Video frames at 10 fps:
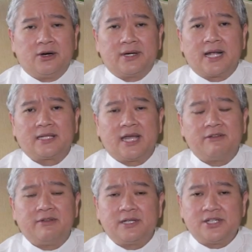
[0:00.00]
or not
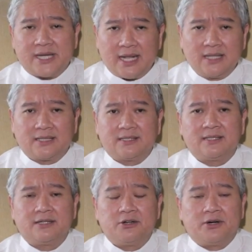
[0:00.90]
having
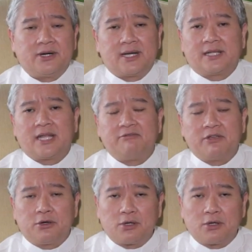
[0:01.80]
shelter, or not having